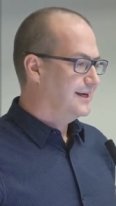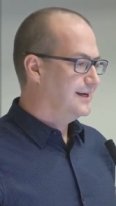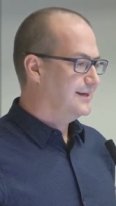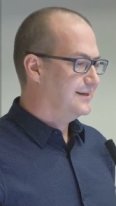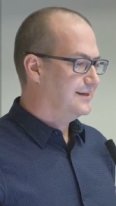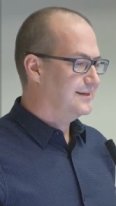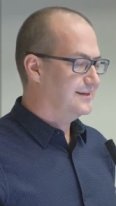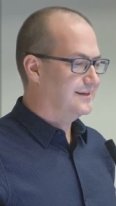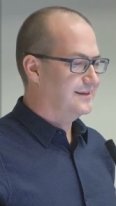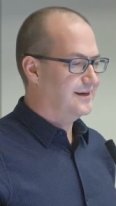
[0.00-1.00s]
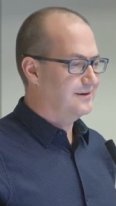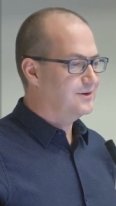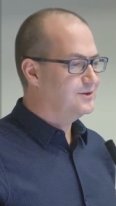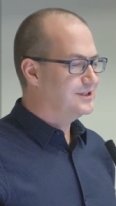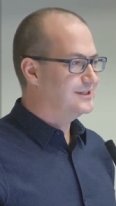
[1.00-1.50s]
uh, our
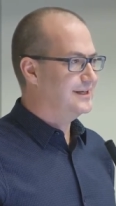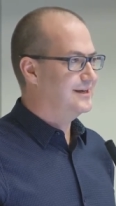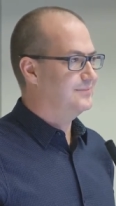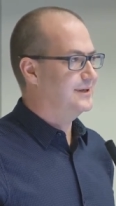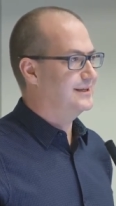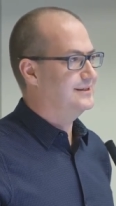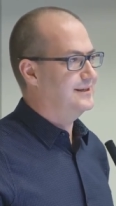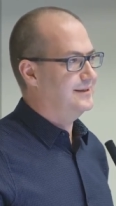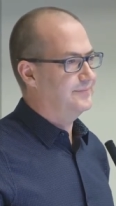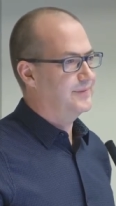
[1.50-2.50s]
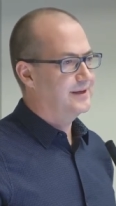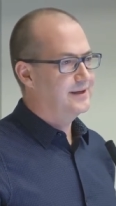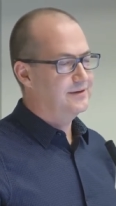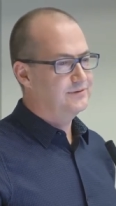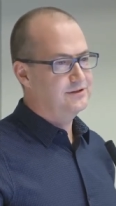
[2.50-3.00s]
own sustainability,
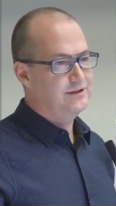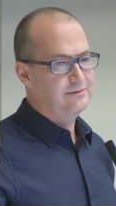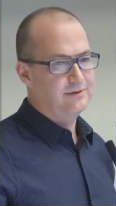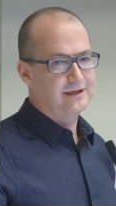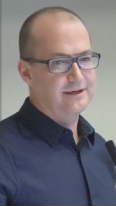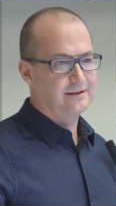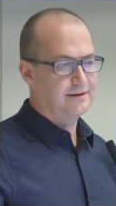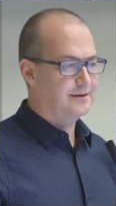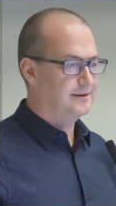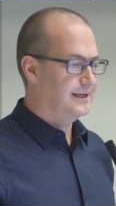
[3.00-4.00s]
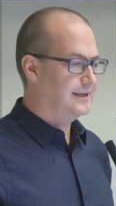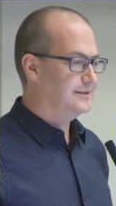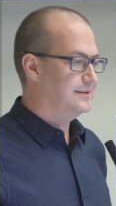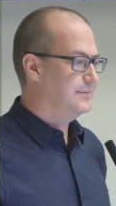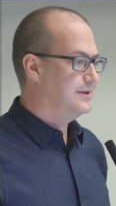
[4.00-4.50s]
if we treat one another
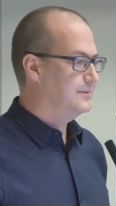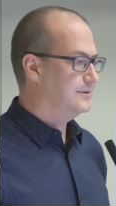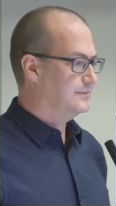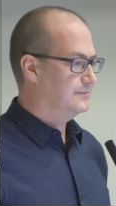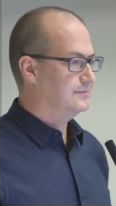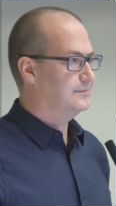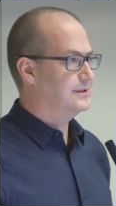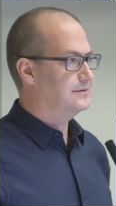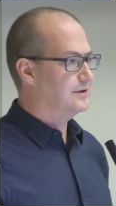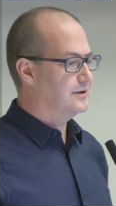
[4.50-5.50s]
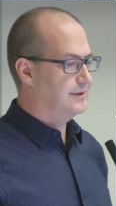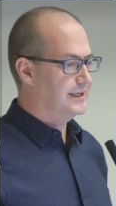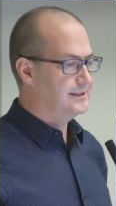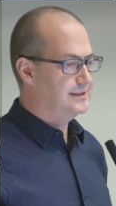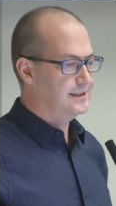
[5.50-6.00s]
as people with strong
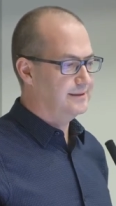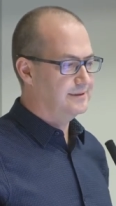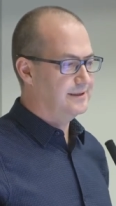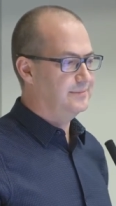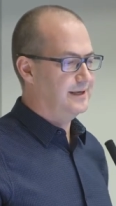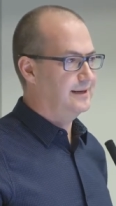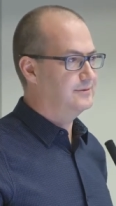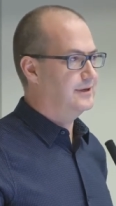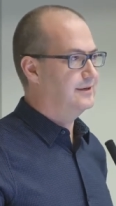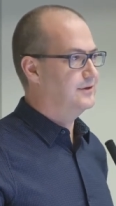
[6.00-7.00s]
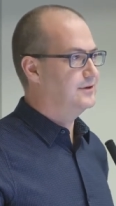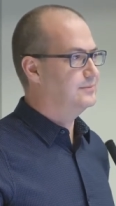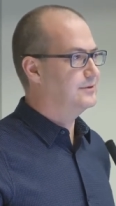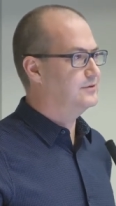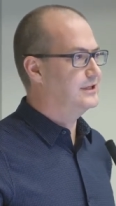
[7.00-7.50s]
relationships, then perhaps we have a
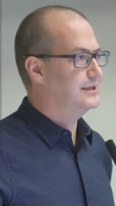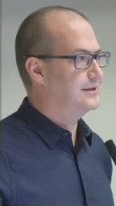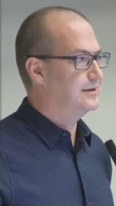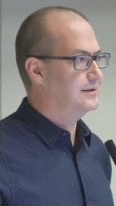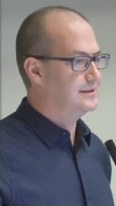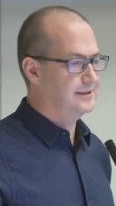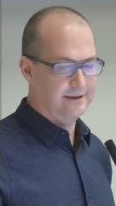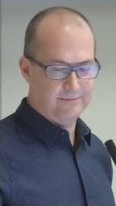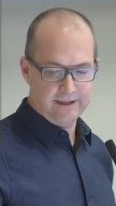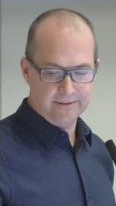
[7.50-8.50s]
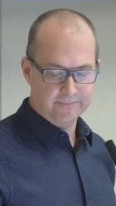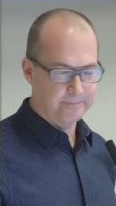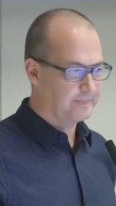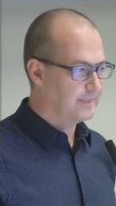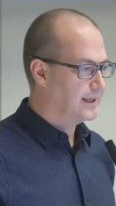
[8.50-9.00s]
hope of treating others in that way.
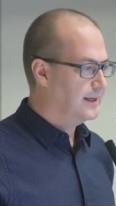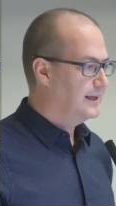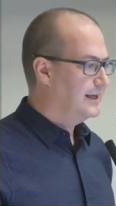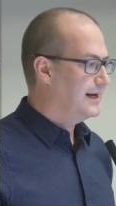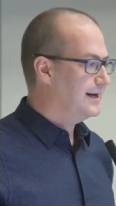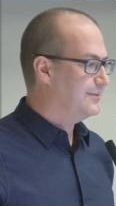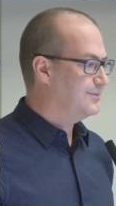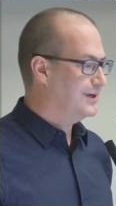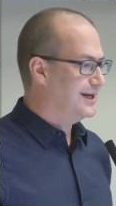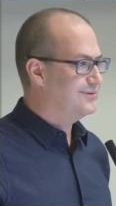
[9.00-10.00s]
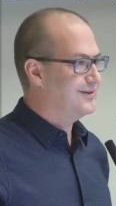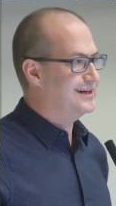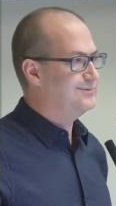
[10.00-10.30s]
Um, we have had